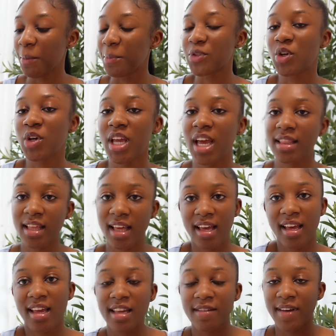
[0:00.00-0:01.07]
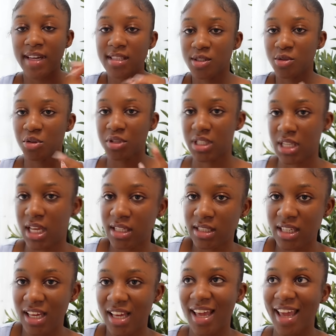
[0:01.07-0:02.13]
so yeah the event is on
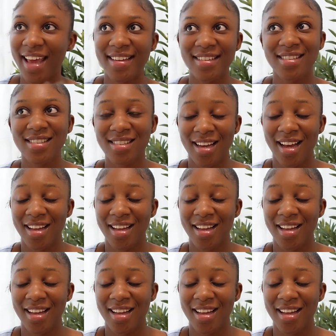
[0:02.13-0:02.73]
sunday and